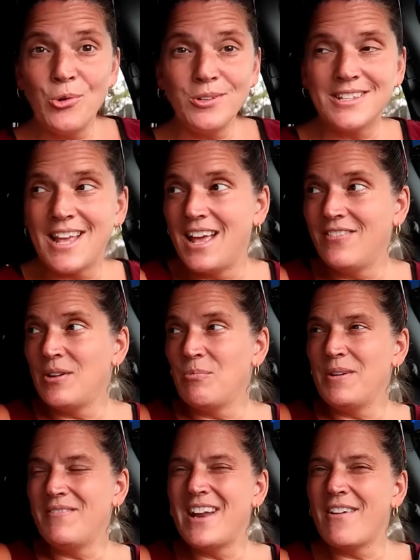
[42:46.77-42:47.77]
Notice that, and then
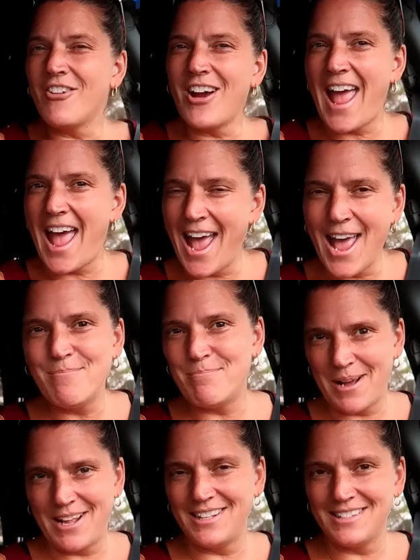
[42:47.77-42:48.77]
we've never had
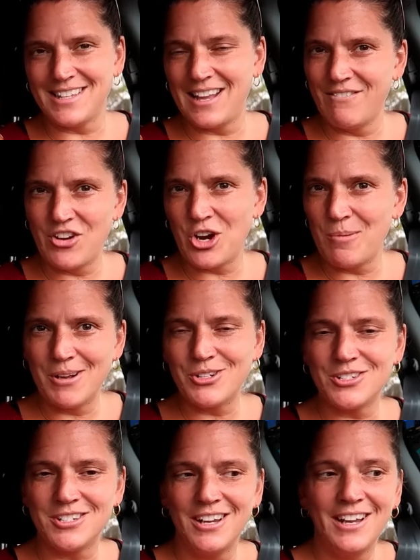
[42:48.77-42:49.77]
bikes, like very
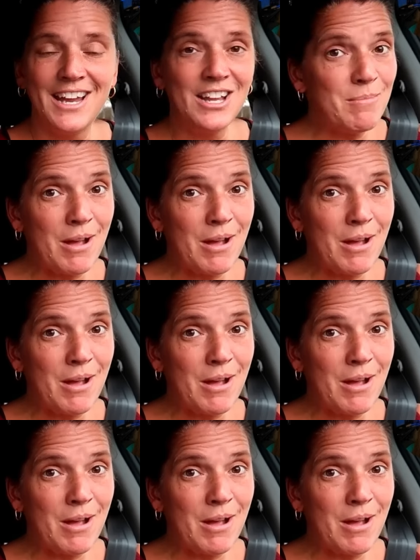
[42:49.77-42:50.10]
much in